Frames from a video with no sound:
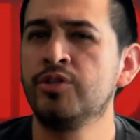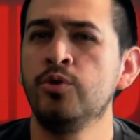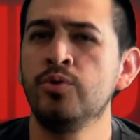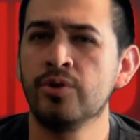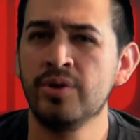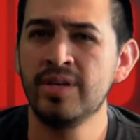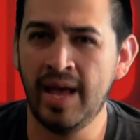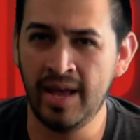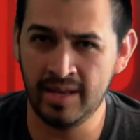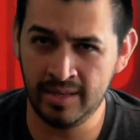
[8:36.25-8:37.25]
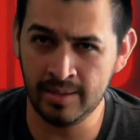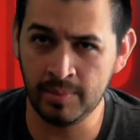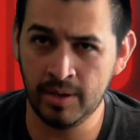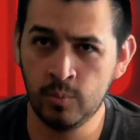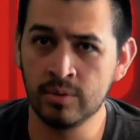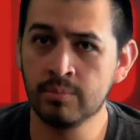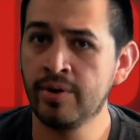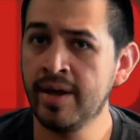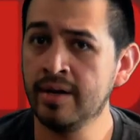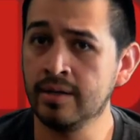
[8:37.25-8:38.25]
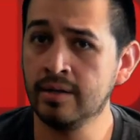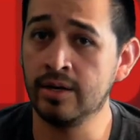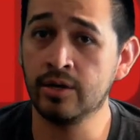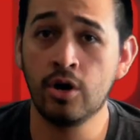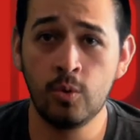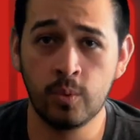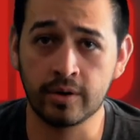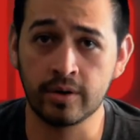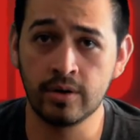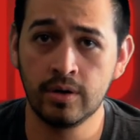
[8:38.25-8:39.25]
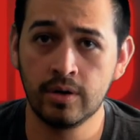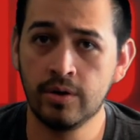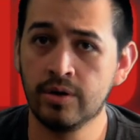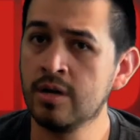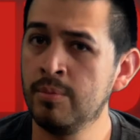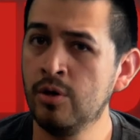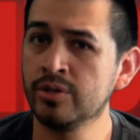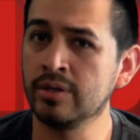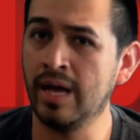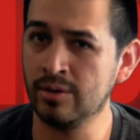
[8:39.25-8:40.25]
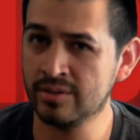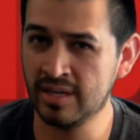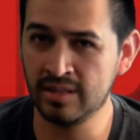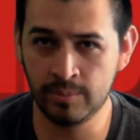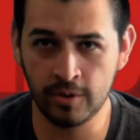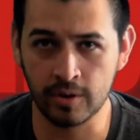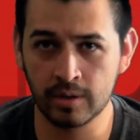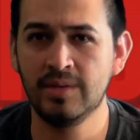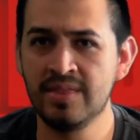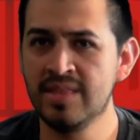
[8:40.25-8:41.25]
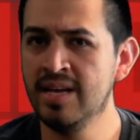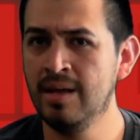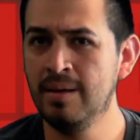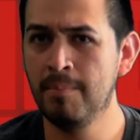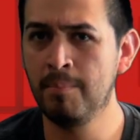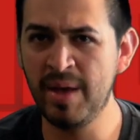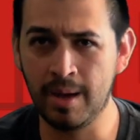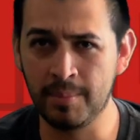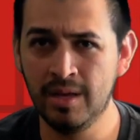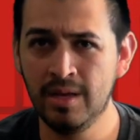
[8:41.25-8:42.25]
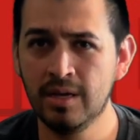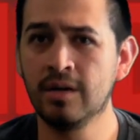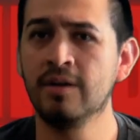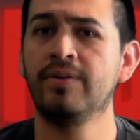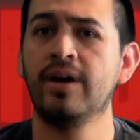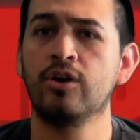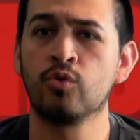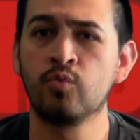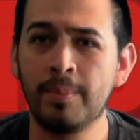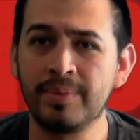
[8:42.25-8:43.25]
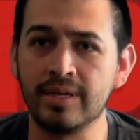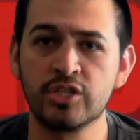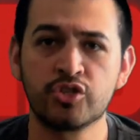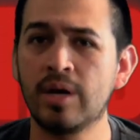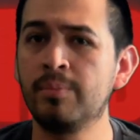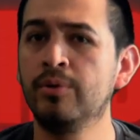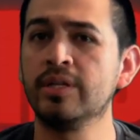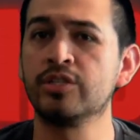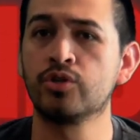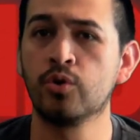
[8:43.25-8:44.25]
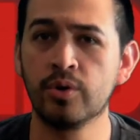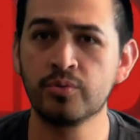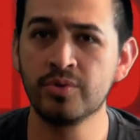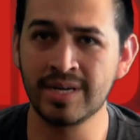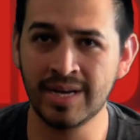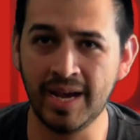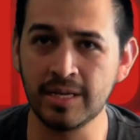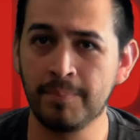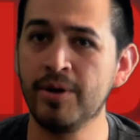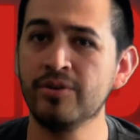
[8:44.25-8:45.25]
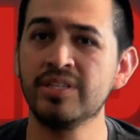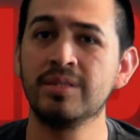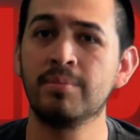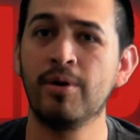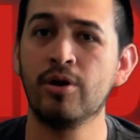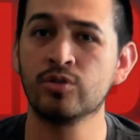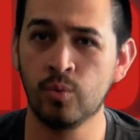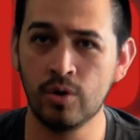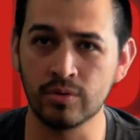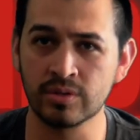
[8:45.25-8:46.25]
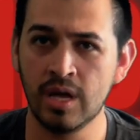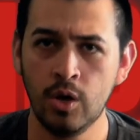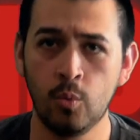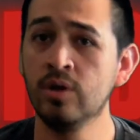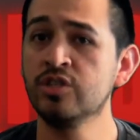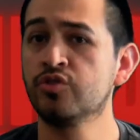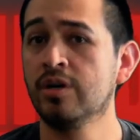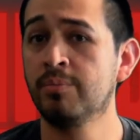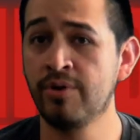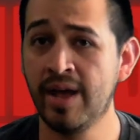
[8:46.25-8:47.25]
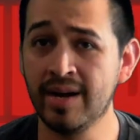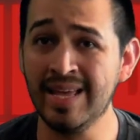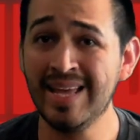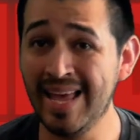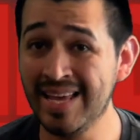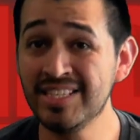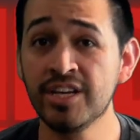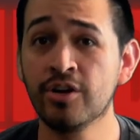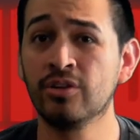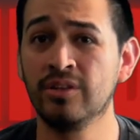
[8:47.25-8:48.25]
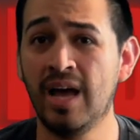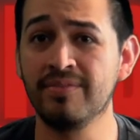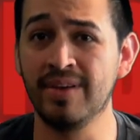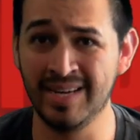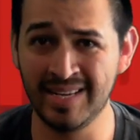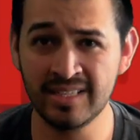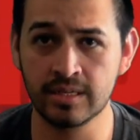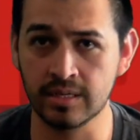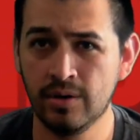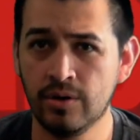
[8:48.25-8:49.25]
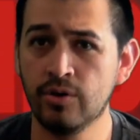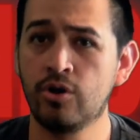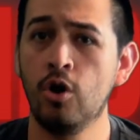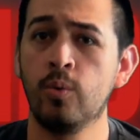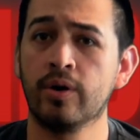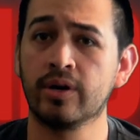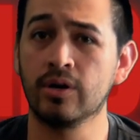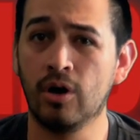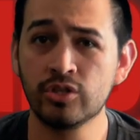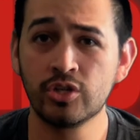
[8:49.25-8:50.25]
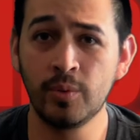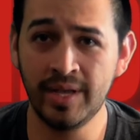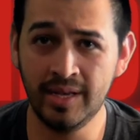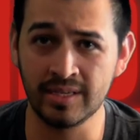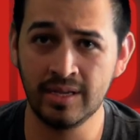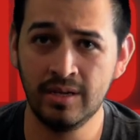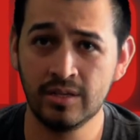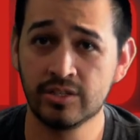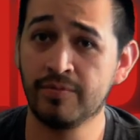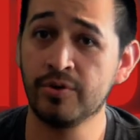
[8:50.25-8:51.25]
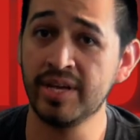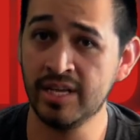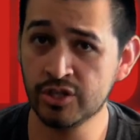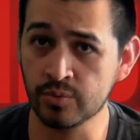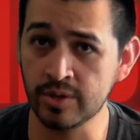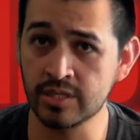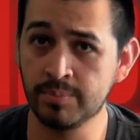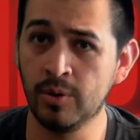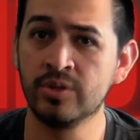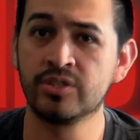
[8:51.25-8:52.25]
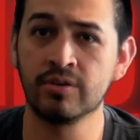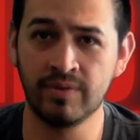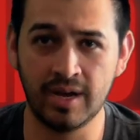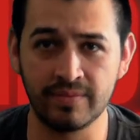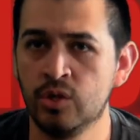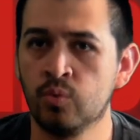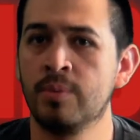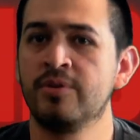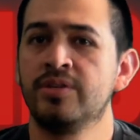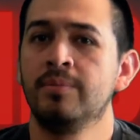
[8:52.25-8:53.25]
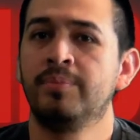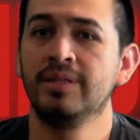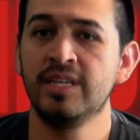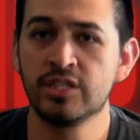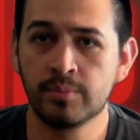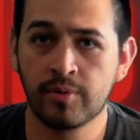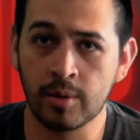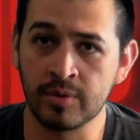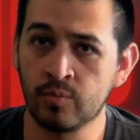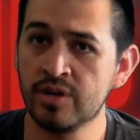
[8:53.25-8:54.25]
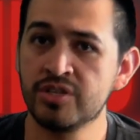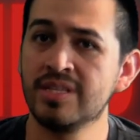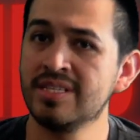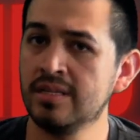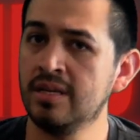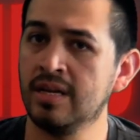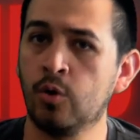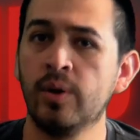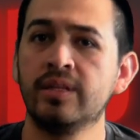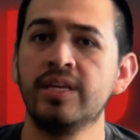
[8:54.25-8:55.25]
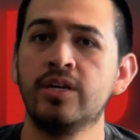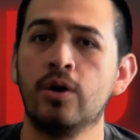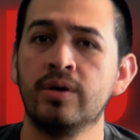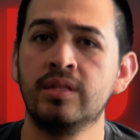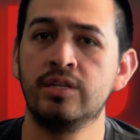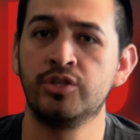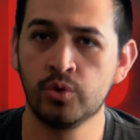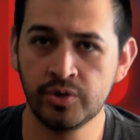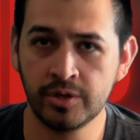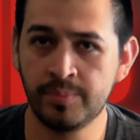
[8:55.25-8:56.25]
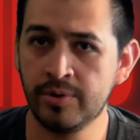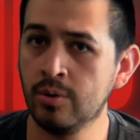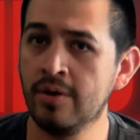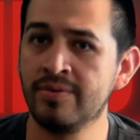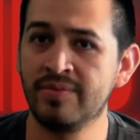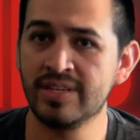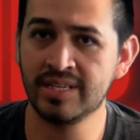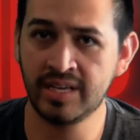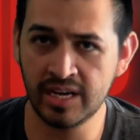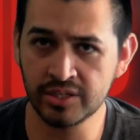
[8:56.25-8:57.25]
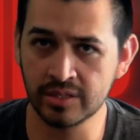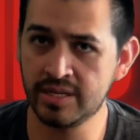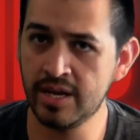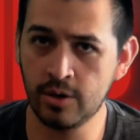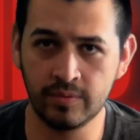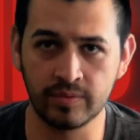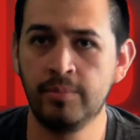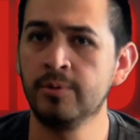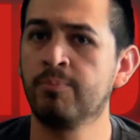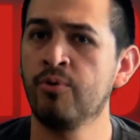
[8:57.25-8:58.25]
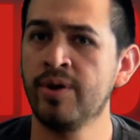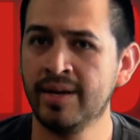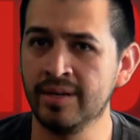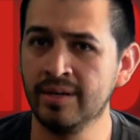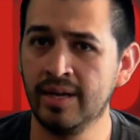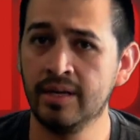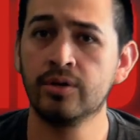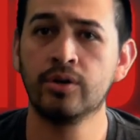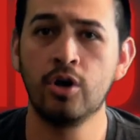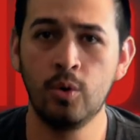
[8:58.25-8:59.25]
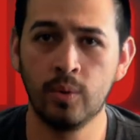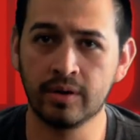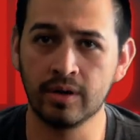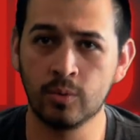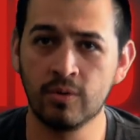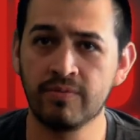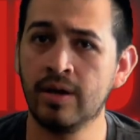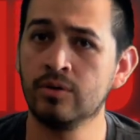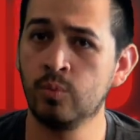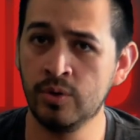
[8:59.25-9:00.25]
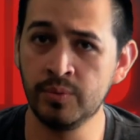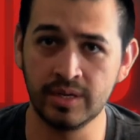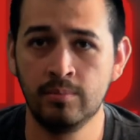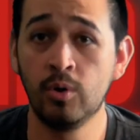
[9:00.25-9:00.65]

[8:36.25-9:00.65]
2:30 a.m. when Brianna and a coworker heard a commotion outside the bar. And then, gunfire erupted. Stray bullets tore through the night, piercing the bar's walls. One struck Brianna, ending her life in an instant. Her coworker, also hit, suffered injuries but would survive. The Remerton Police Department rushed to the scene and quickly called in the Georgia Bureau of Investigation to take over. Both Brianna and her coworker were found wounded, but